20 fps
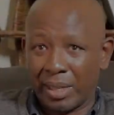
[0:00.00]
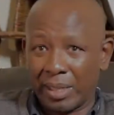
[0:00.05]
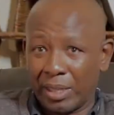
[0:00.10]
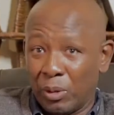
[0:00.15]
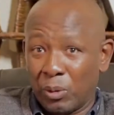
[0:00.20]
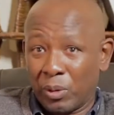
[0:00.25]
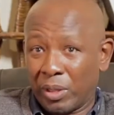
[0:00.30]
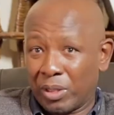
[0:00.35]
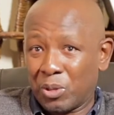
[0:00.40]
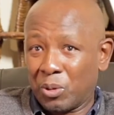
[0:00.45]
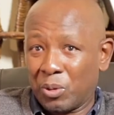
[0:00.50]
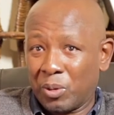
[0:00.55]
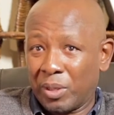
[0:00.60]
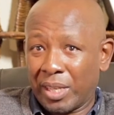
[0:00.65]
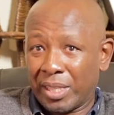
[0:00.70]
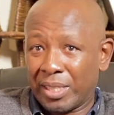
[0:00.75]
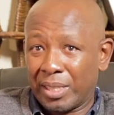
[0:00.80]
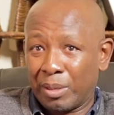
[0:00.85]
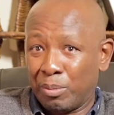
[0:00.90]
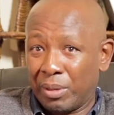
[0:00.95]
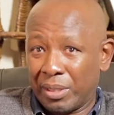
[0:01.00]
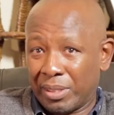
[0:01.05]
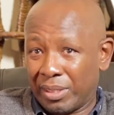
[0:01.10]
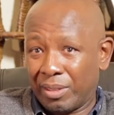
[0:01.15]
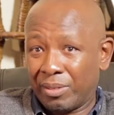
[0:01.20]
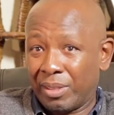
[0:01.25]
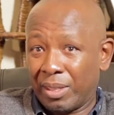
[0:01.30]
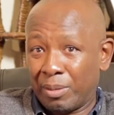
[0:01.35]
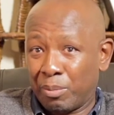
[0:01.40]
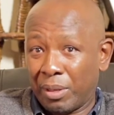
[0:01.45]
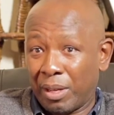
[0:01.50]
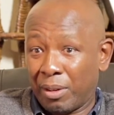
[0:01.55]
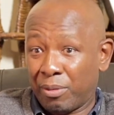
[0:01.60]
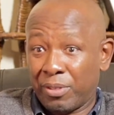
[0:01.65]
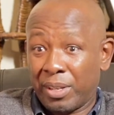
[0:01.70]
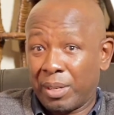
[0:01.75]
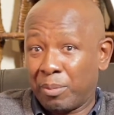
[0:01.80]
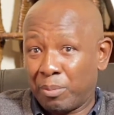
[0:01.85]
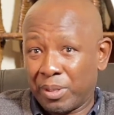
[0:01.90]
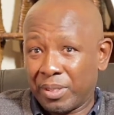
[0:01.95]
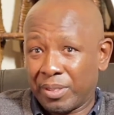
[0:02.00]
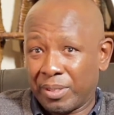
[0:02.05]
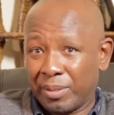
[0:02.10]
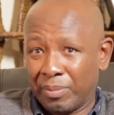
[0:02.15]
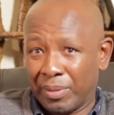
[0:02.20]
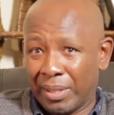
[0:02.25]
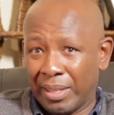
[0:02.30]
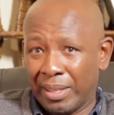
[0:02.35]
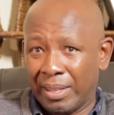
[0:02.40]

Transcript: I didn't know that you could actually be saved and be a fun person.